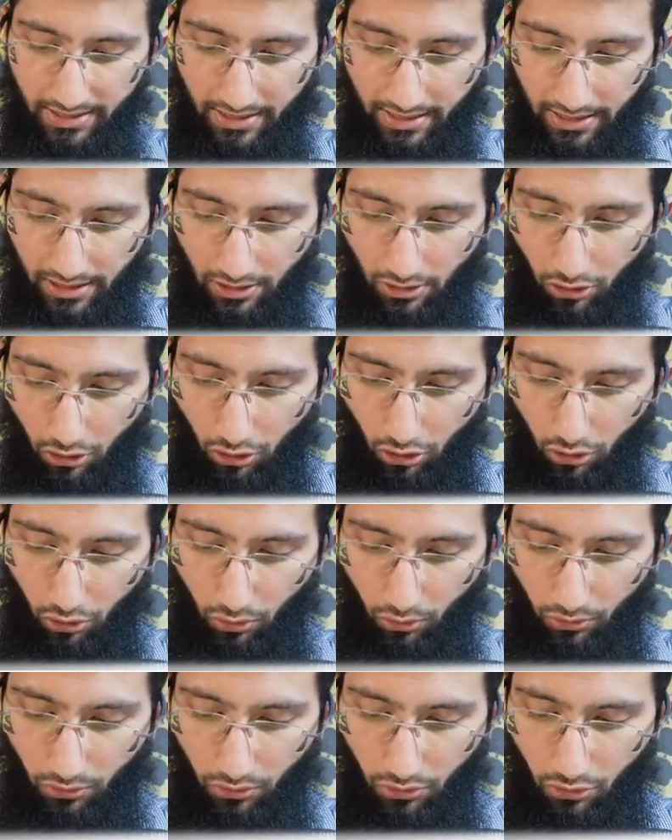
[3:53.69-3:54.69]
and
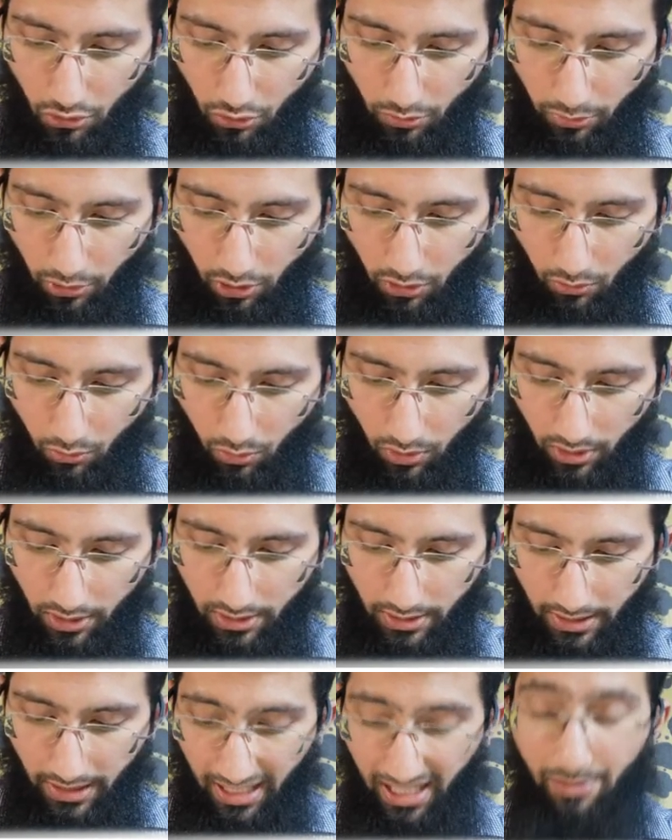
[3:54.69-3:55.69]
O
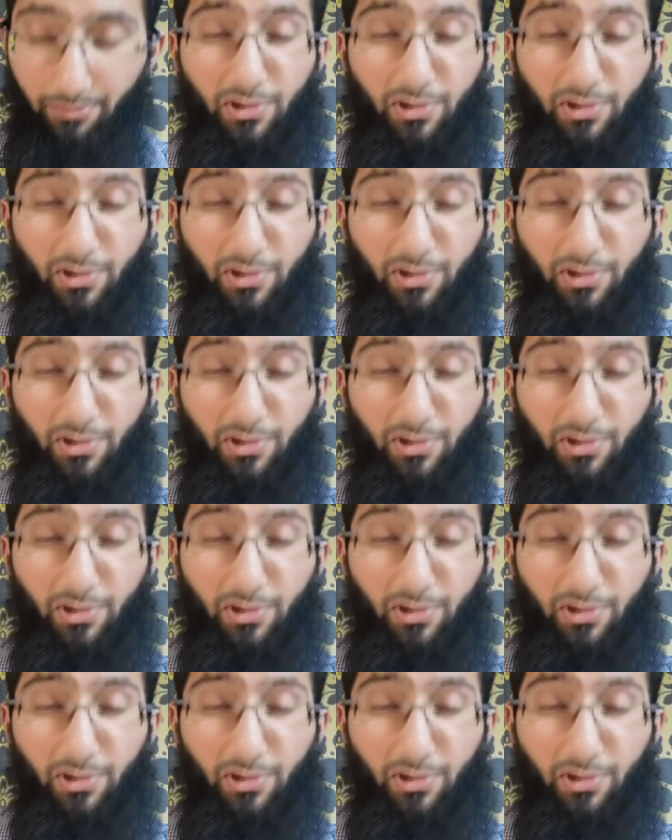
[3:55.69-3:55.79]
2.19,